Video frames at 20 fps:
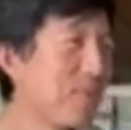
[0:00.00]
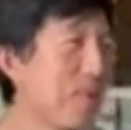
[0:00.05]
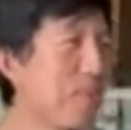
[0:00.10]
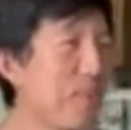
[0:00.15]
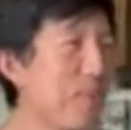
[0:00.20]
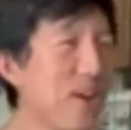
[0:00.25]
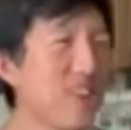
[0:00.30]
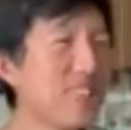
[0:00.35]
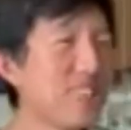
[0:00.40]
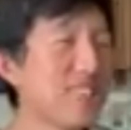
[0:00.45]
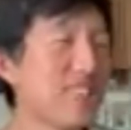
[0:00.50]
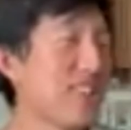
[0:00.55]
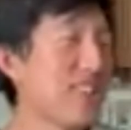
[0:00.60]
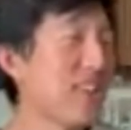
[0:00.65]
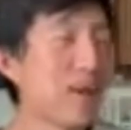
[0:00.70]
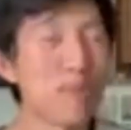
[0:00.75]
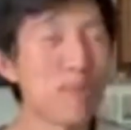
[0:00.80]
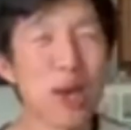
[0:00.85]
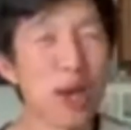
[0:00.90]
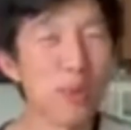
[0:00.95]
the buns, then
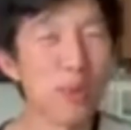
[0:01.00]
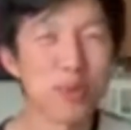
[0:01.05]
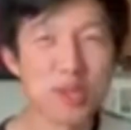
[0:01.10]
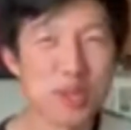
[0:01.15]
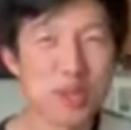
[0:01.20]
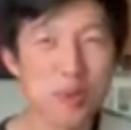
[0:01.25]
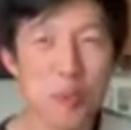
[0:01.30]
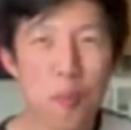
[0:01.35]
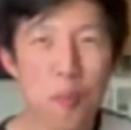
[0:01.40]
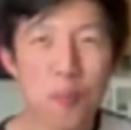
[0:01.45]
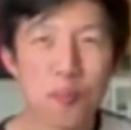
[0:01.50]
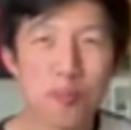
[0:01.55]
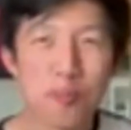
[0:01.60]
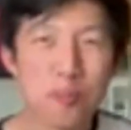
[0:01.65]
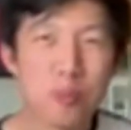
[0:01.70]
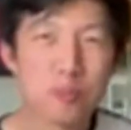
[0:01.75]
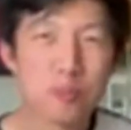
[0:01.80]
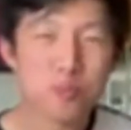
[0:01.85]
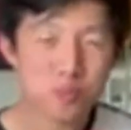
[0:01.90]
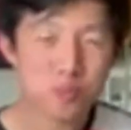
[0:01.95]
I'm happy. Yeah.